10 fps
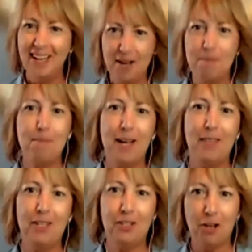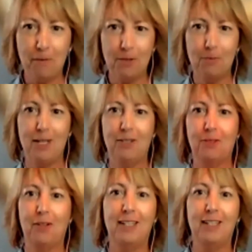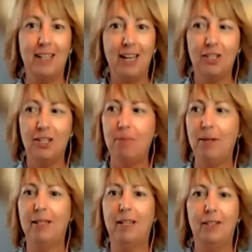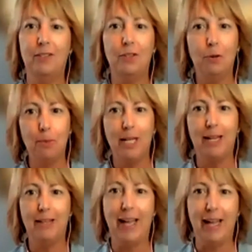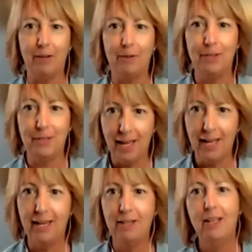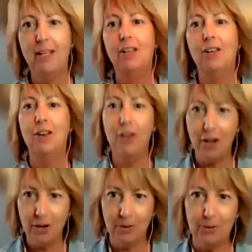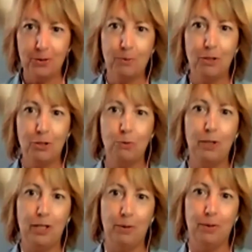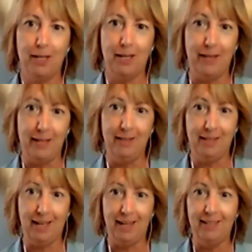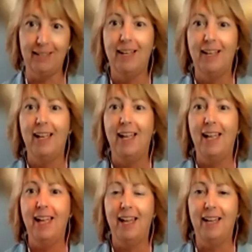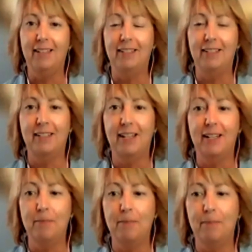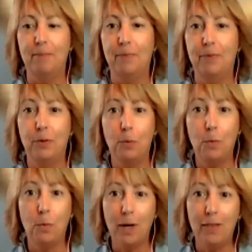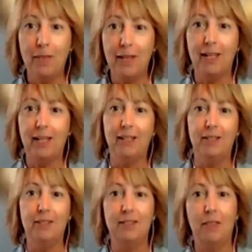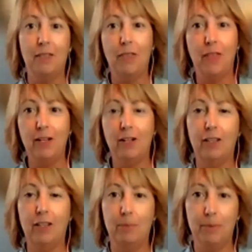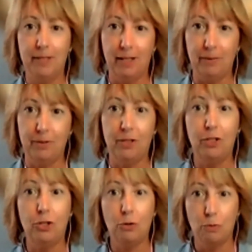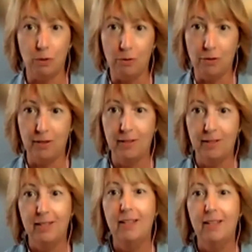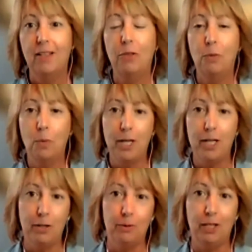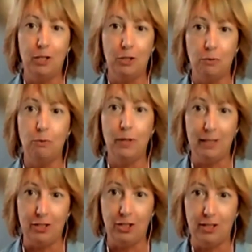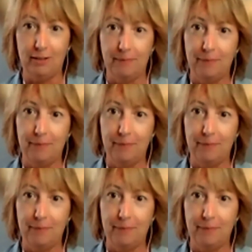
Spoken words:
by the Jehovah's Witness organization, because nobody on the outside knows what truly goes on the inside. Right. And the one thing is that they call themselves the truth, the one and only true religion.